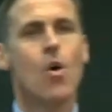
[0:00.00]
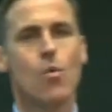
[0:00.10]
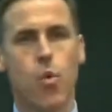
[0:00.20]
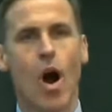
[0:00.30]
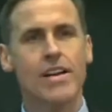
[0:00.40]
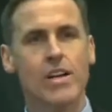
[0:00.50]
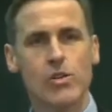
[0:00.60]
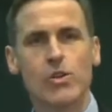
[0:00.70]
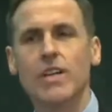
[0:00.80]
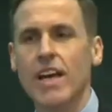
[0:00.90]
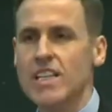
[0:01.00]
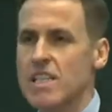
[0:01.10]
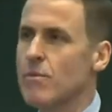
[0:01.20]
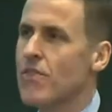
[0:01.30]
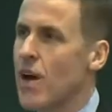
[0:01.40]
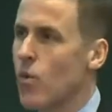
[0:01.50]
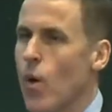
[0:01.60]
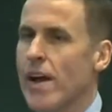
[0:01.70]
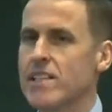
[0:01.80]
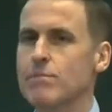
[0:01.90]
Why don't you take some of that
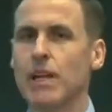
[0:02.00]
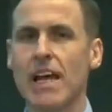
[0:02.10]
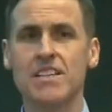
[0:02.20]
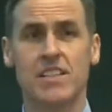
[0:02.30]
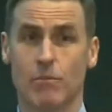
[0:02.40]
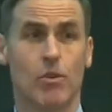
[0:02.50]
waste plastic,